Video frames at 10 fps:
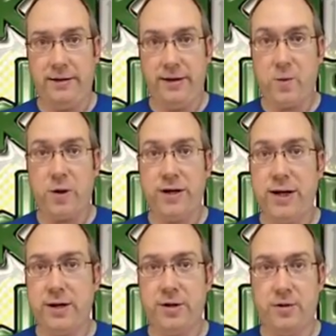network
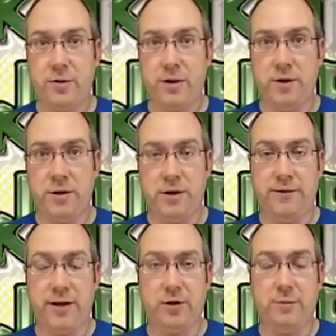attached storage, and you
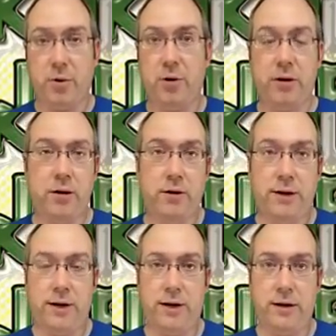have an extra port
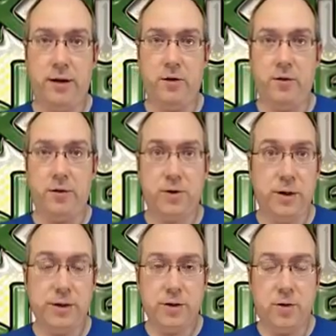on your
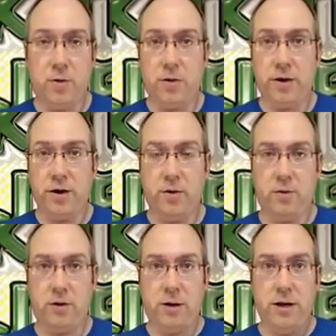switch or
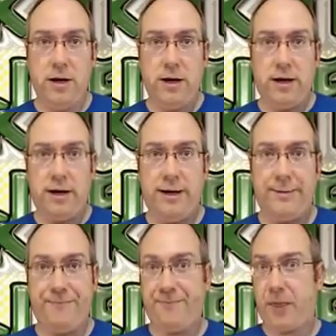your
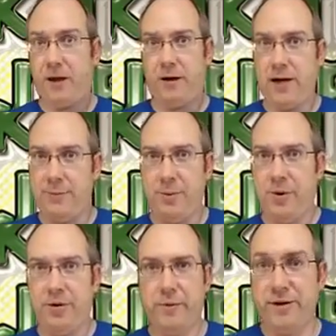cable
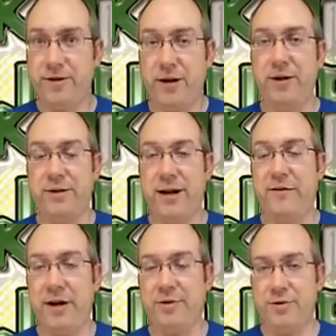modem, as long as you
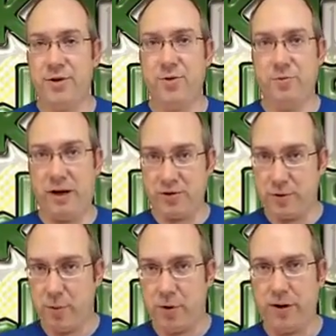have an
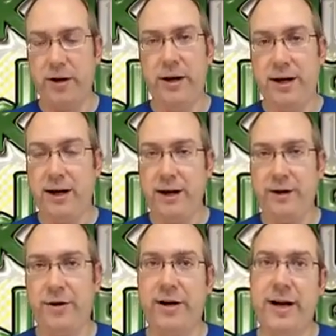extra port and an
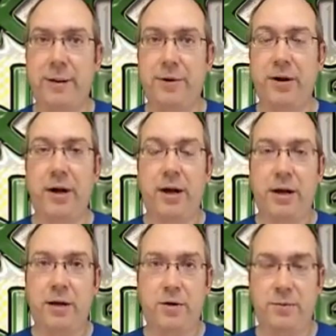Ethernet cable,
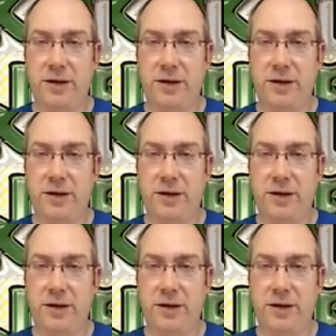you can